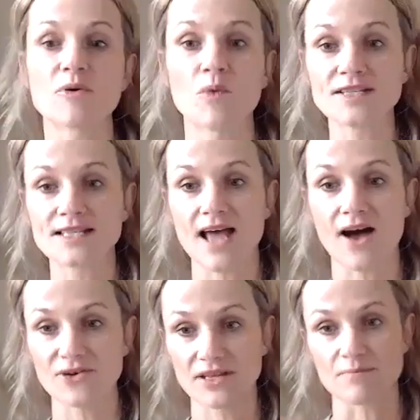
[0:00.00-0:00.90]
But once it's
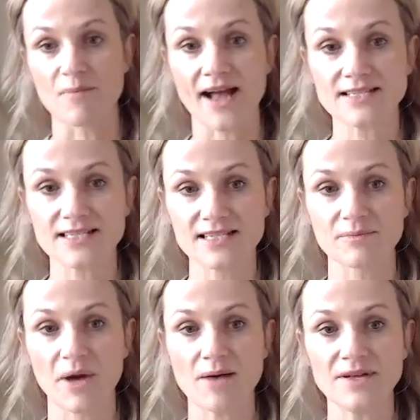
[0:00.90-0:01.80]
out in the masses in
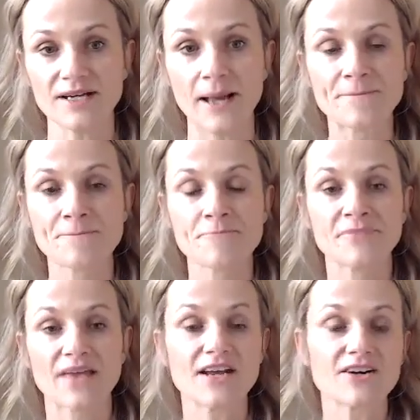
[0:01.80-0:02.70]
the public,
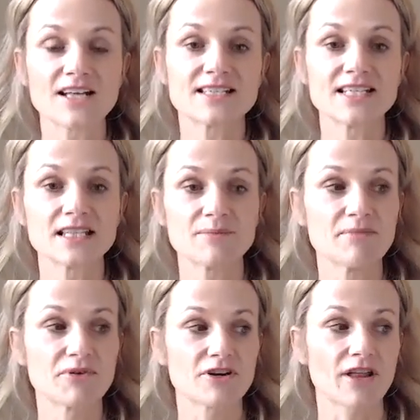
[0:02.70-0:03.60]
they're not seeing the
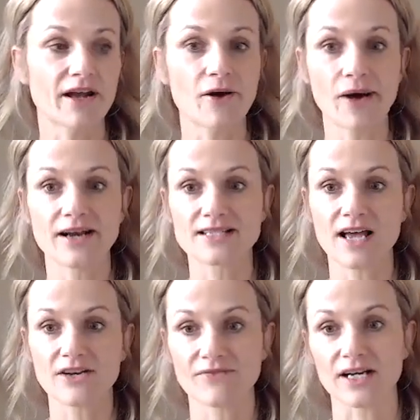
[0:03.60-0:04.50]
people that are like, oh, I had a
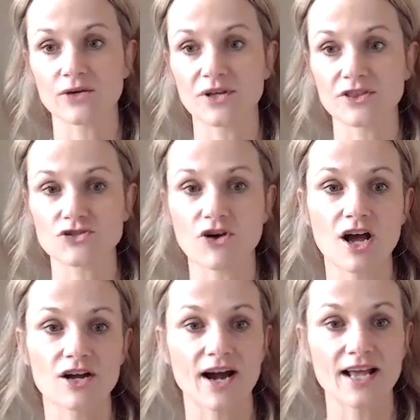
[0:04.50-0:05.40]
side effect and I quit the
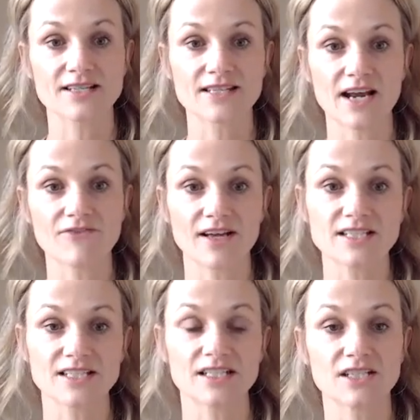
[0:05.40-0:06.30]
drug, or I had the side effect,
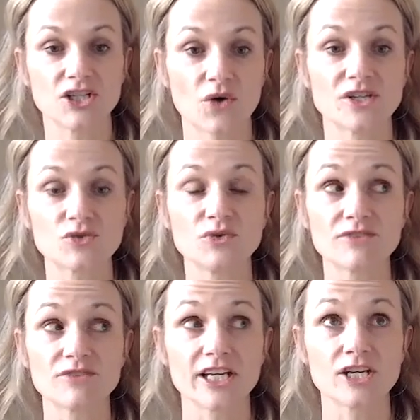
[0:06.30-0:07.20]
and,
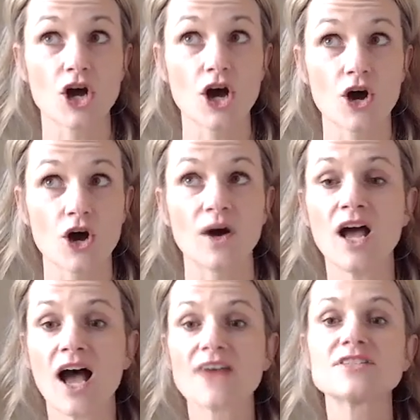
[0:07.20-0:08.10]
intuitively know.
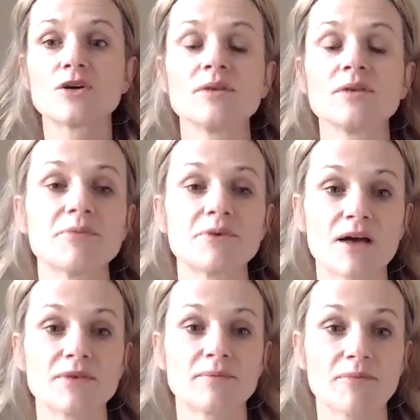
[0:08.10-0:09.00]
I have so many people
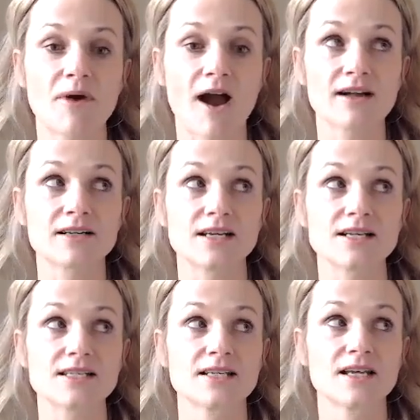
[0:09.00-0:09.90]
come into my
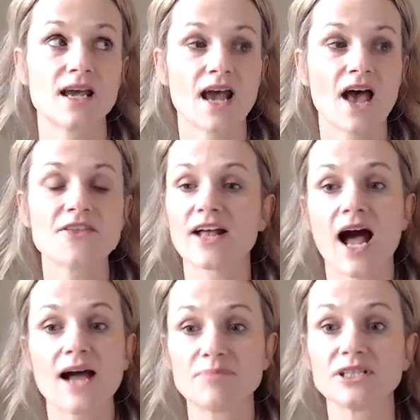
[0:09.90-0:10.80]
practice and they're like,
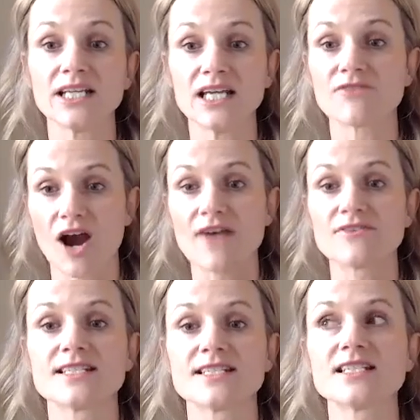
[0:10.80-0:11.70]
I believe, or I have a
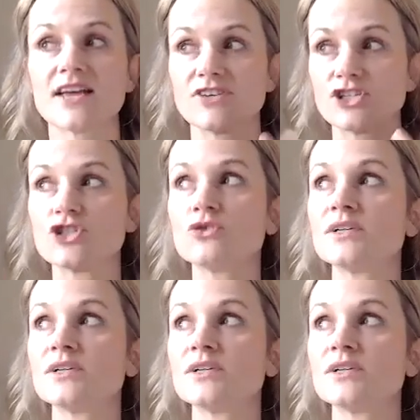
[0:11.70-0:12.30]
sense, they have an